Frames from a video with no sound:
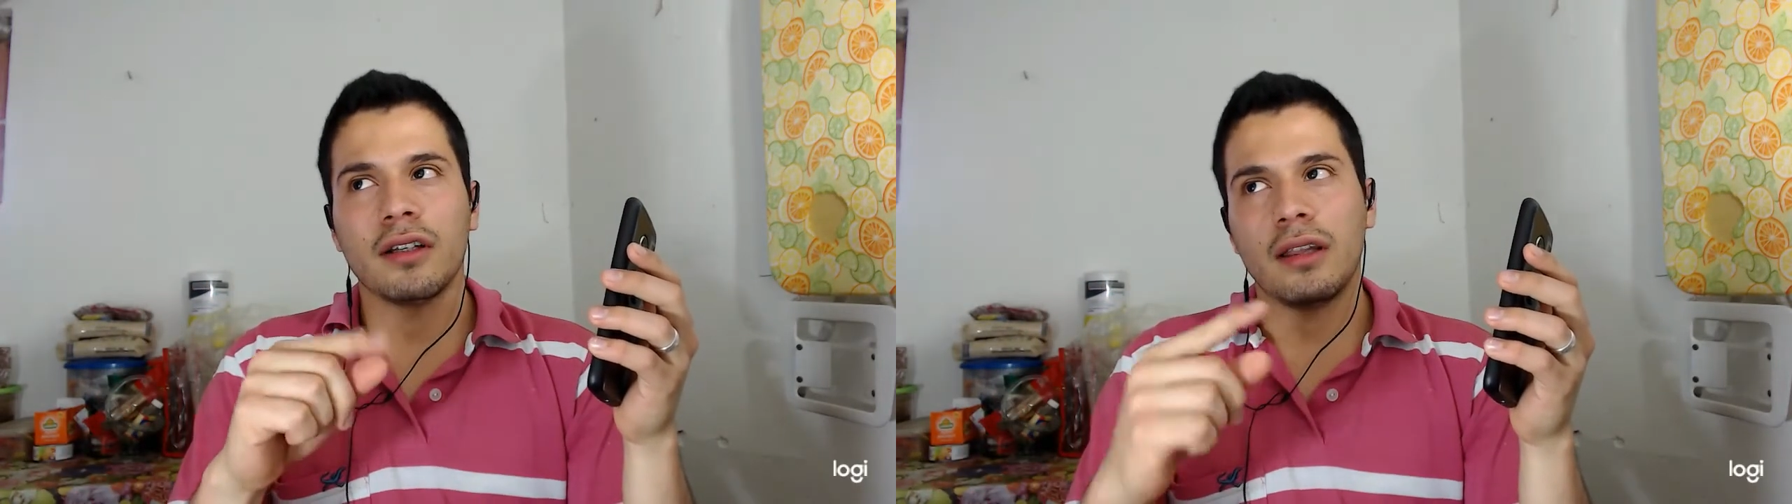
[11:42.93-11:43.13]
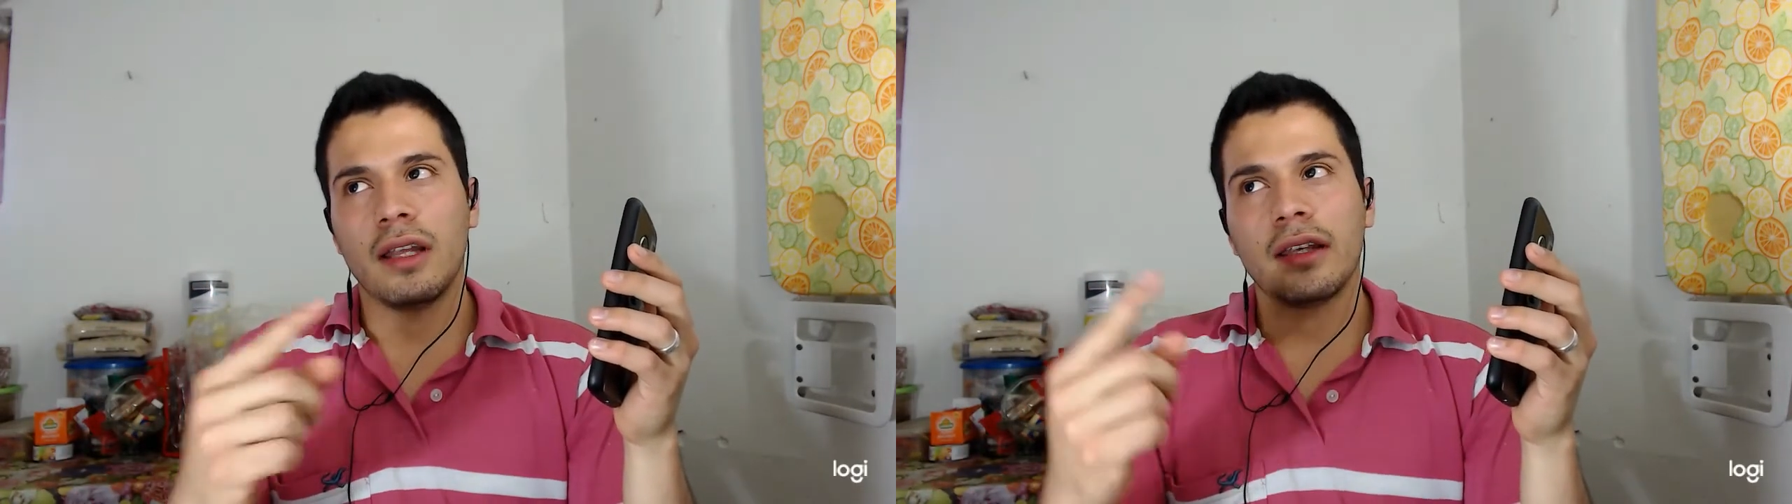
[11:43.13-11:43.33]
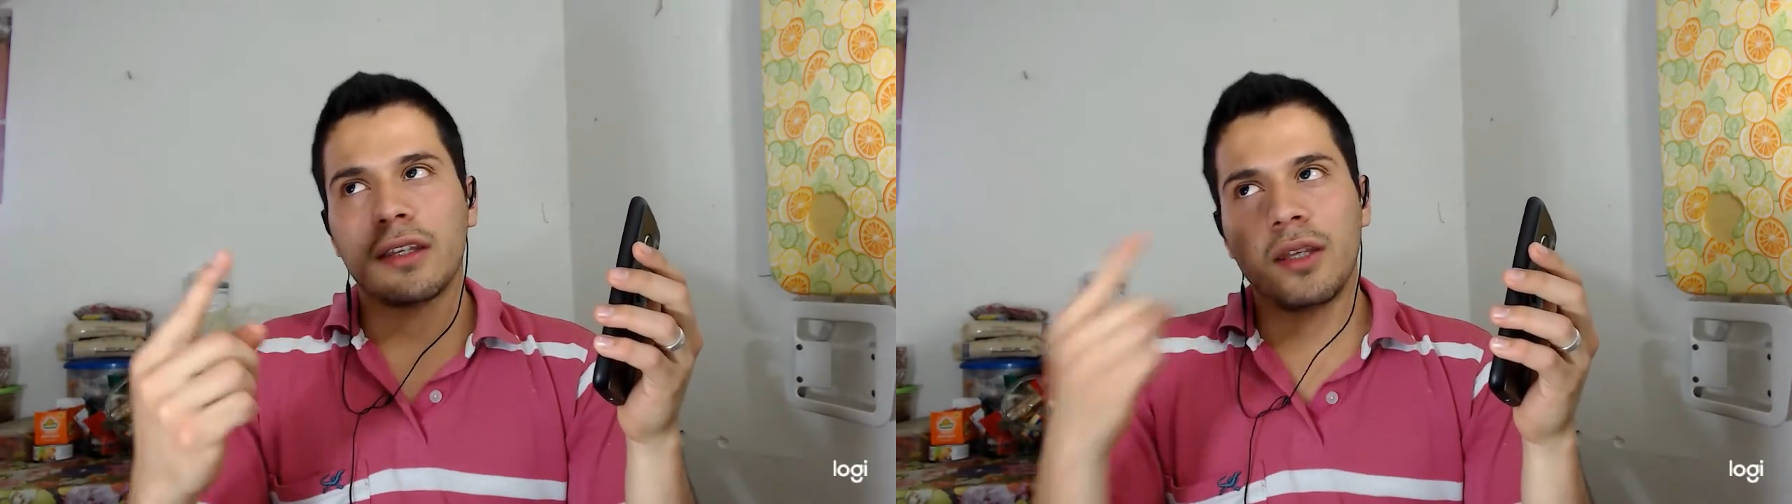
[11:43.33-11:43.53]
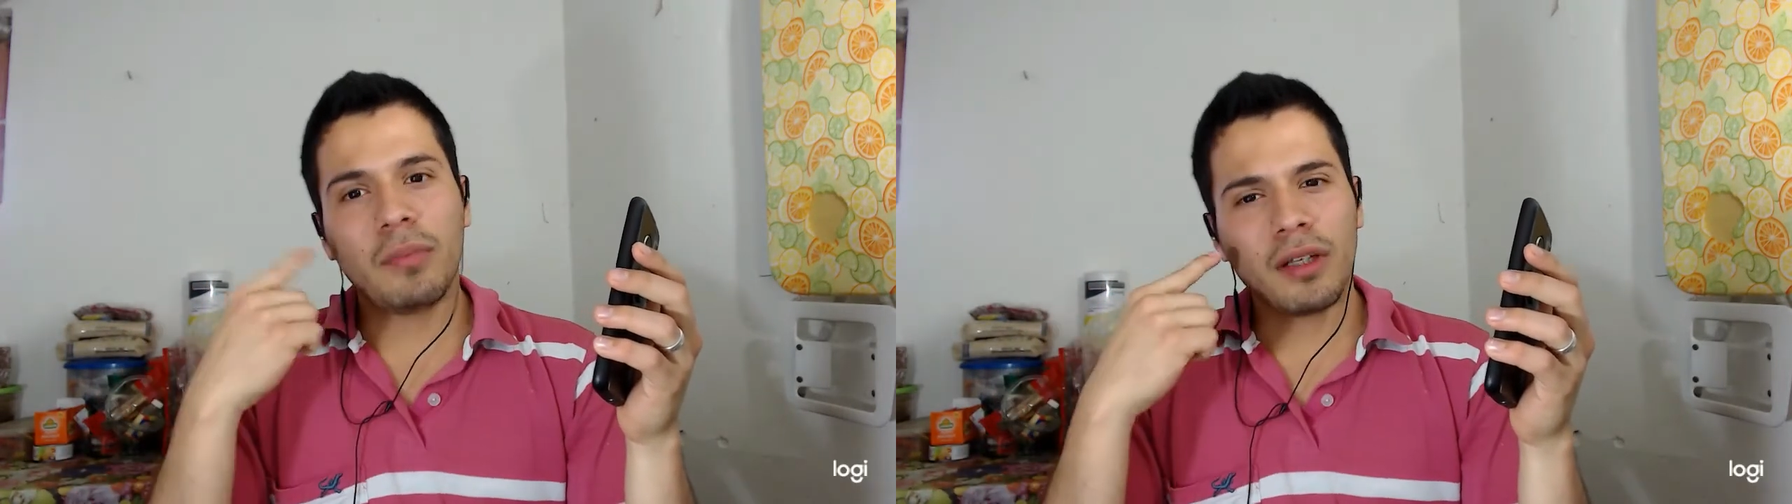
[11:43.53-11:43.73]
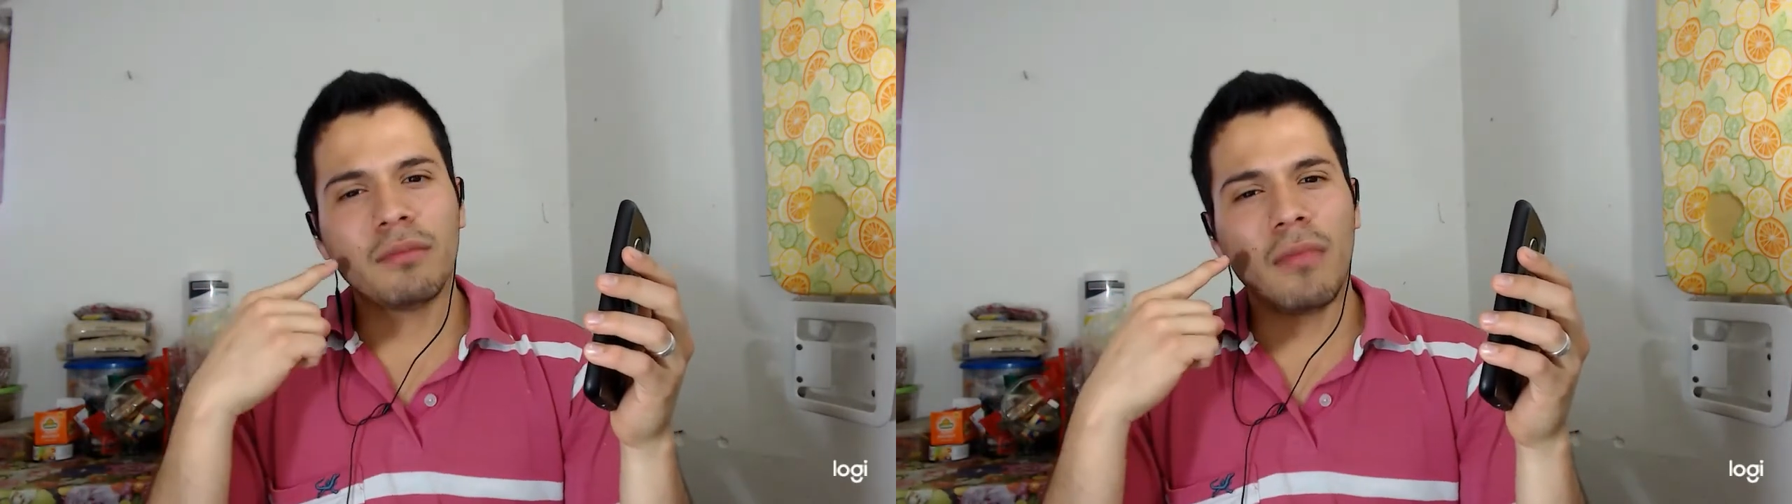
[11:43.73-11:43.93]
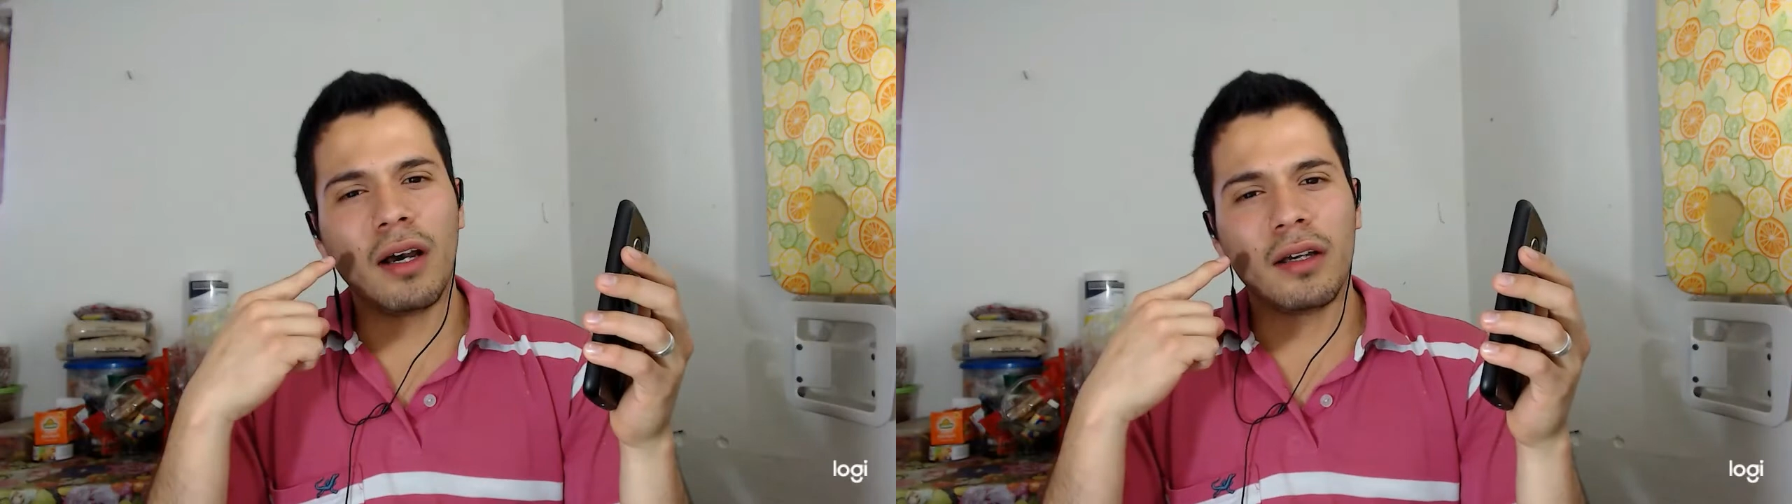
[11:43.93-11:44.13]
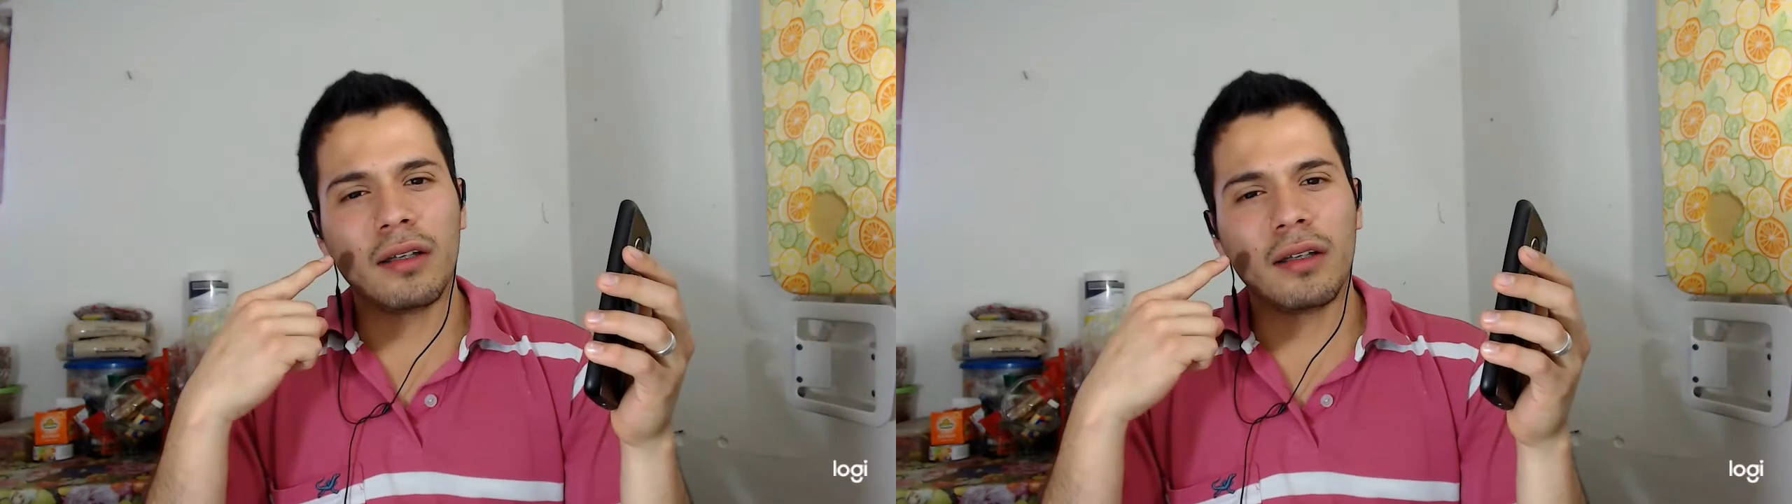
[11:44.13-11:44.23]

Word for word: like keep it in mind,